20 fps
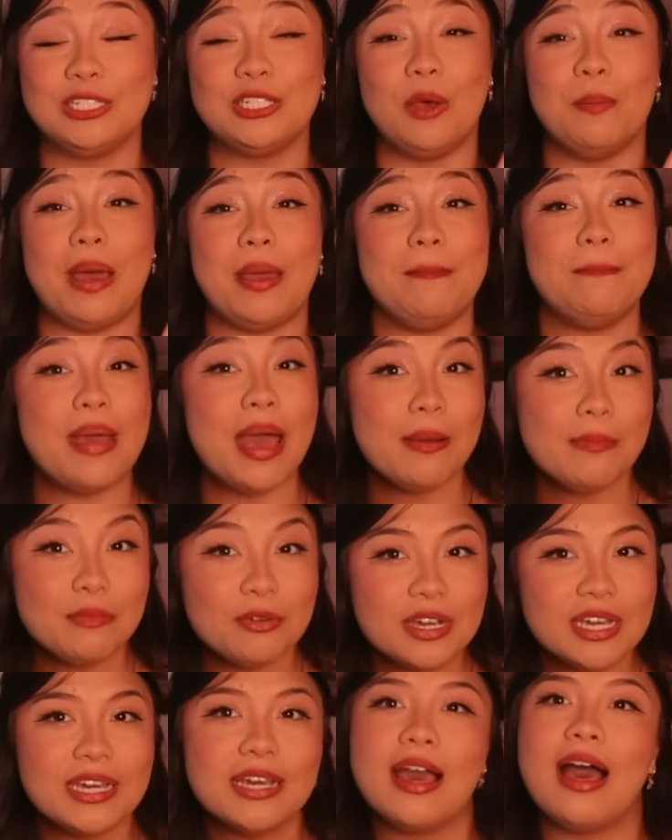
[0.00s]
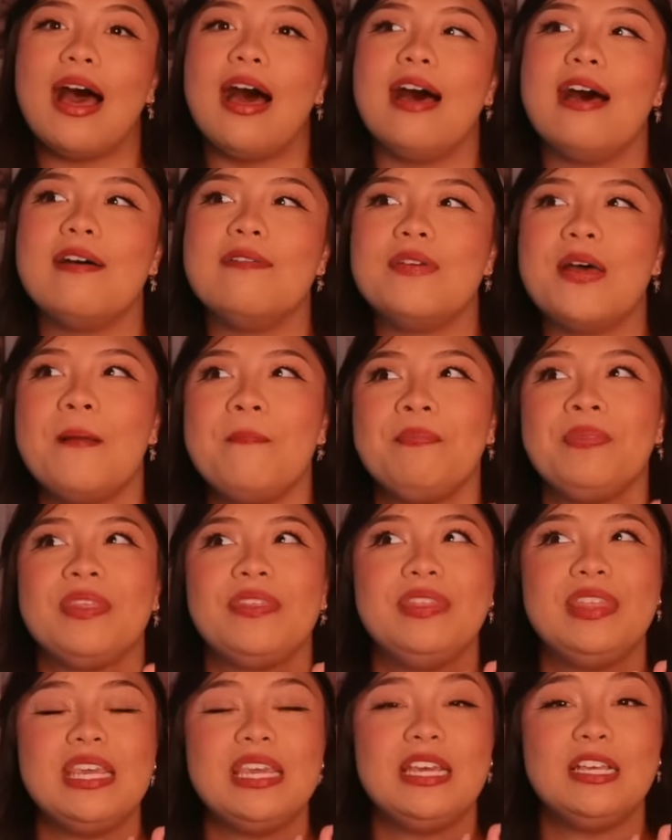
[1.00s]
So my memory of
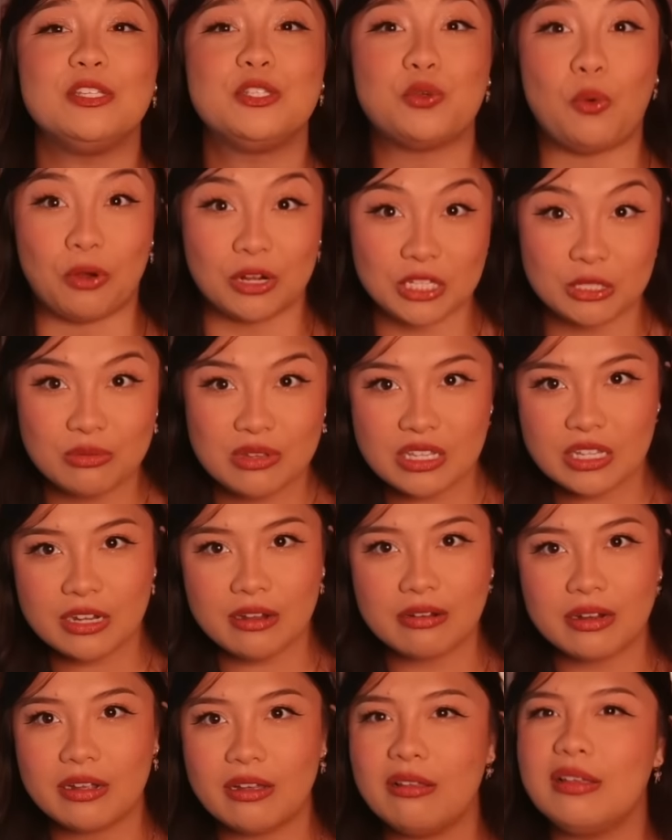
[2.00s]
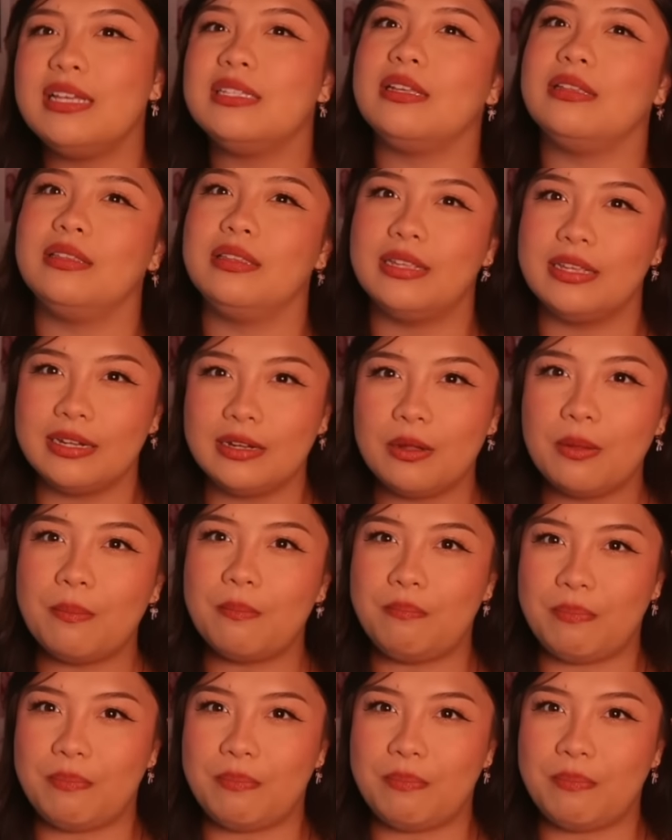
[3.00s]
the source material is a little